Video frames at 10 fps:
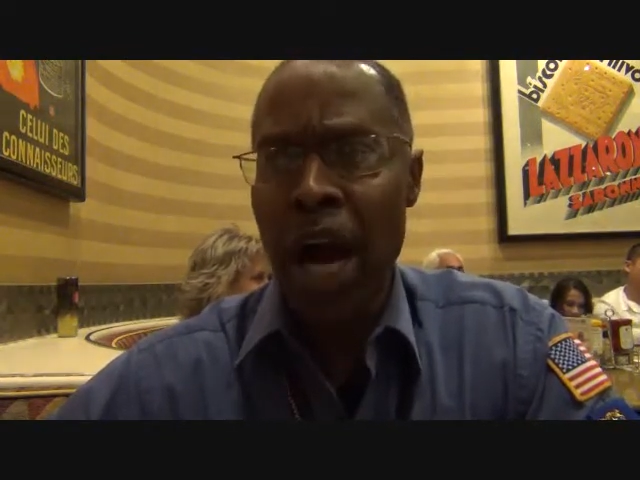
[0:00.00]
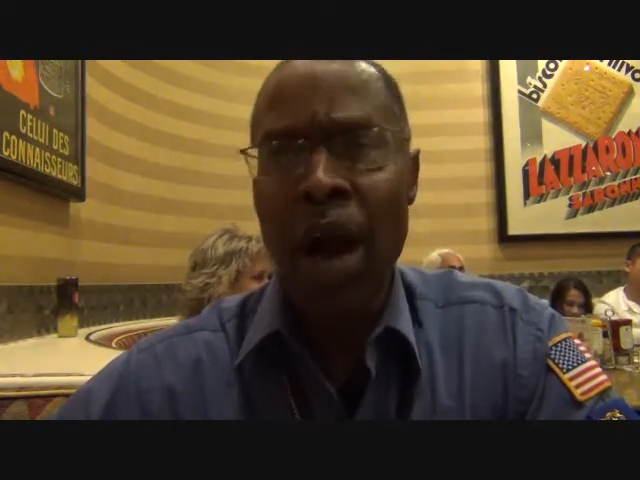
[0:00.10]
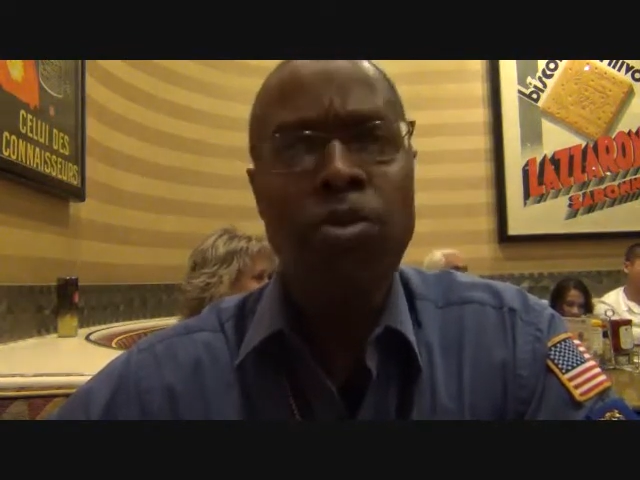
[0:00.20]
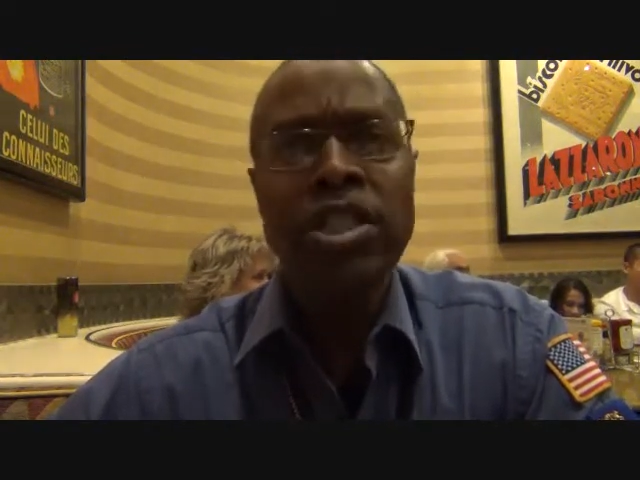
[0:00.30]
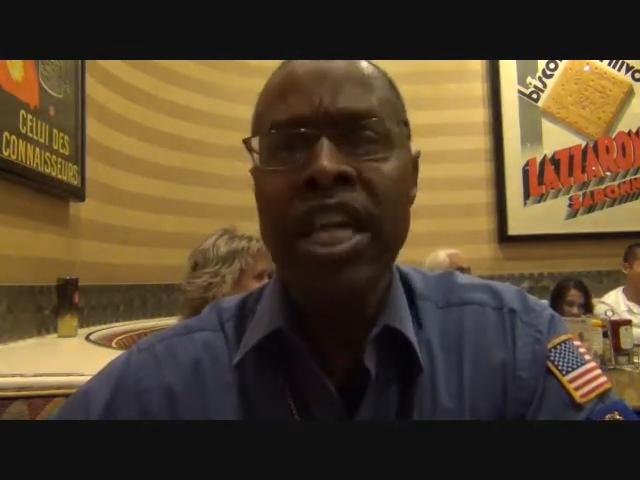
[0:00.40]

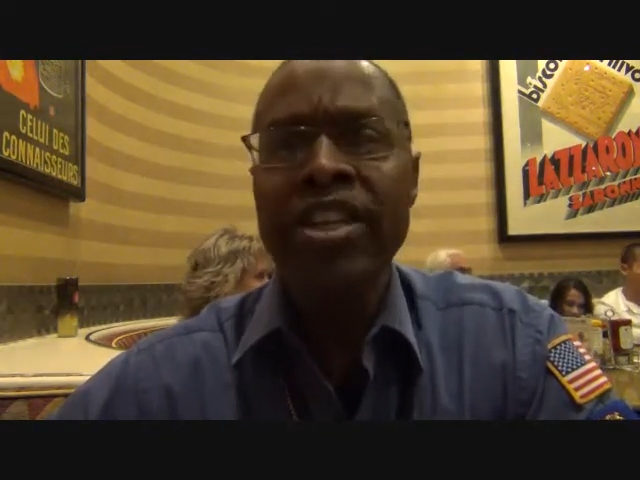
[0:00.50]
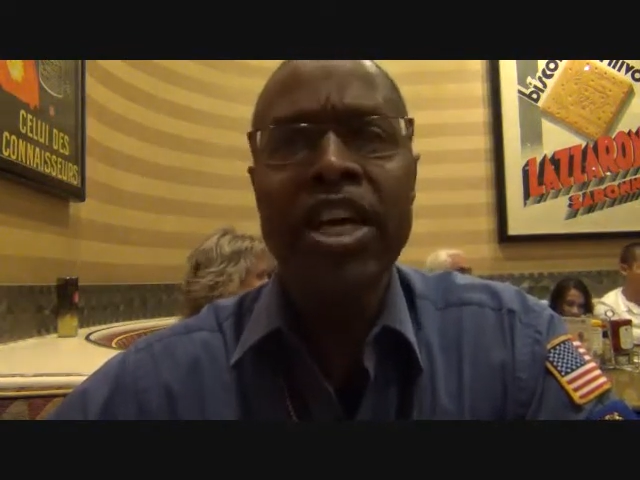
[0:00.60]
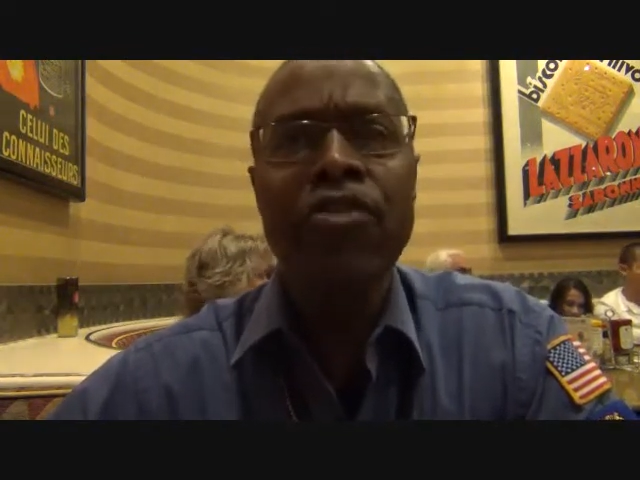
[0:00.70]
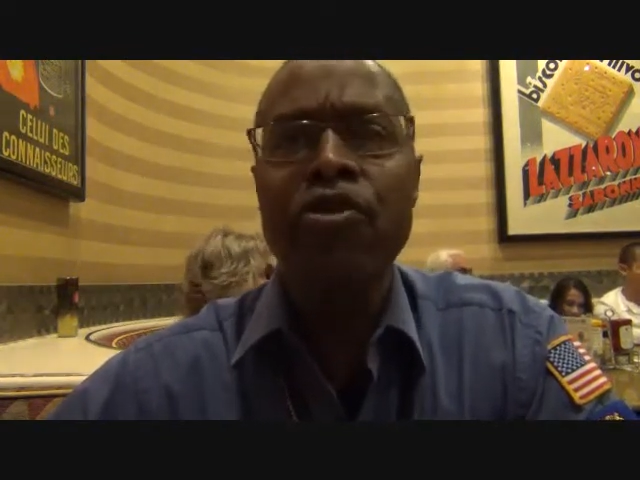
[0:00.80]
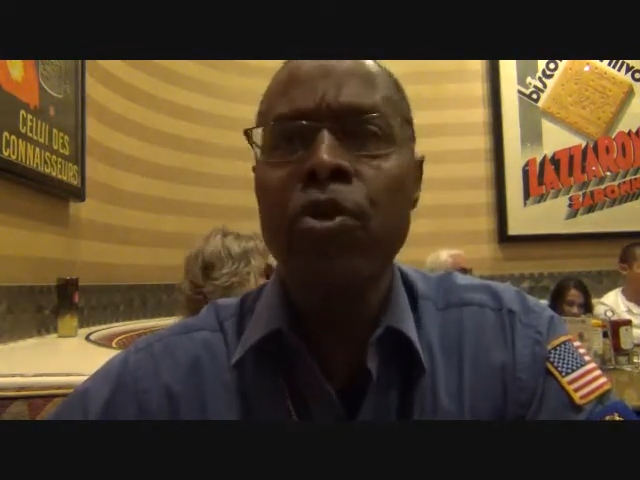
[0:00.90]
I was
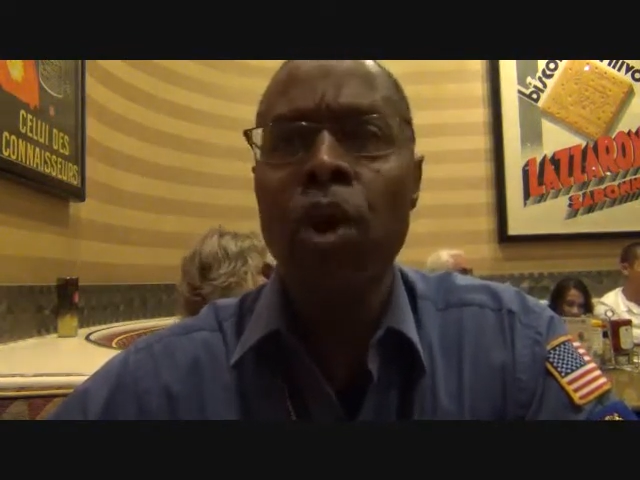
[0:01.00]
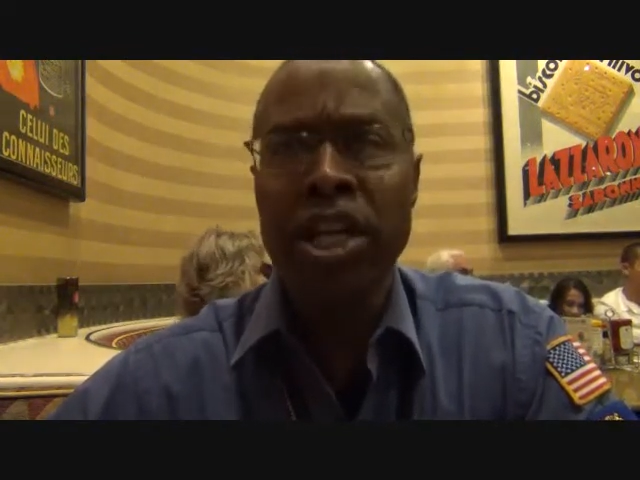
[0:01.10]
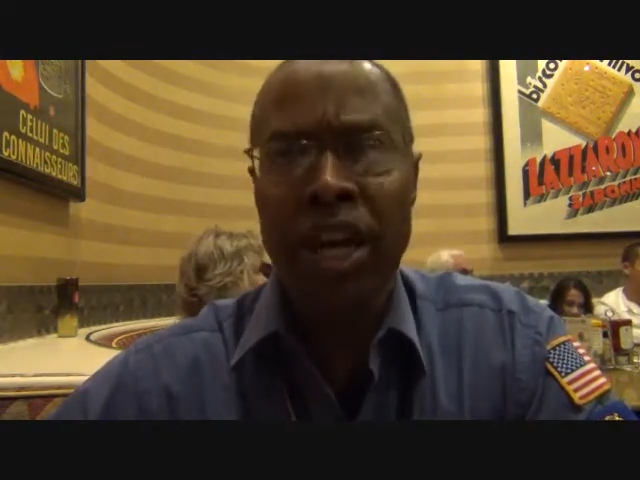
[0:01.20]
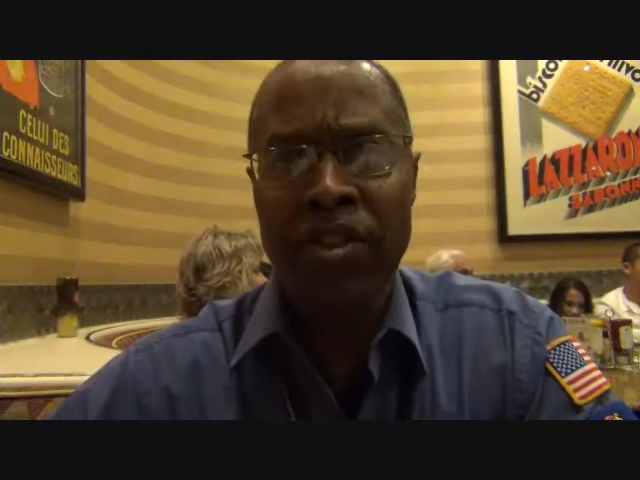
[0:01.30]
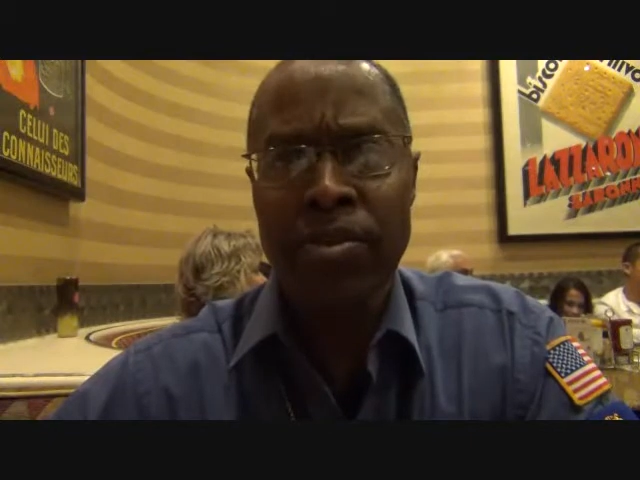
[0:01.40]
at every
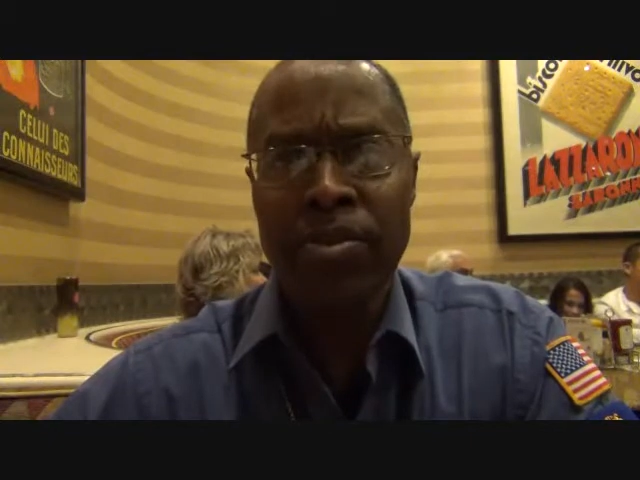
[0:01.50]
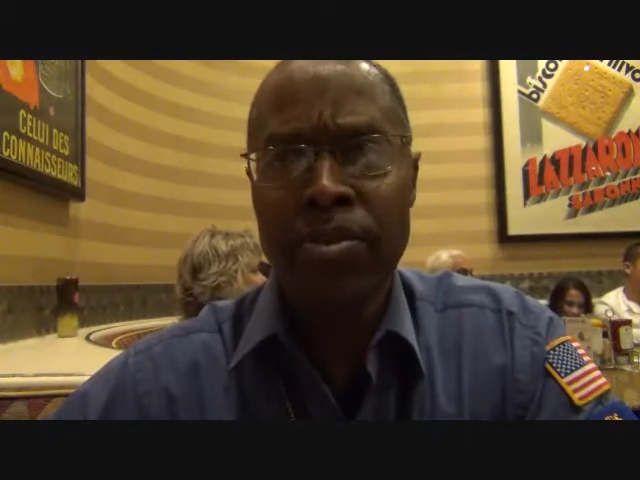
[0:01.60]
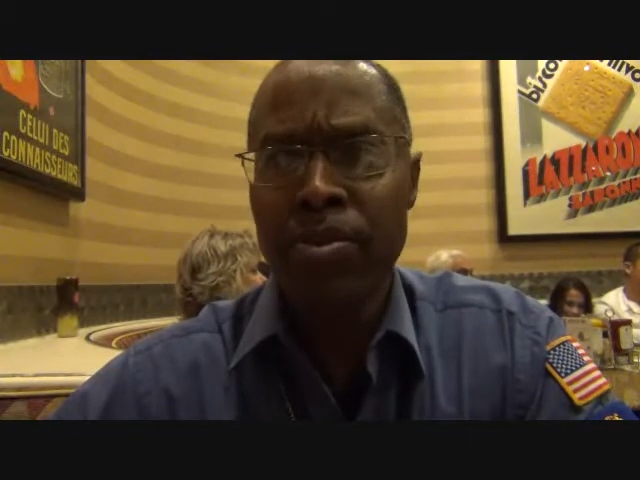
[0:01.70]
one of them.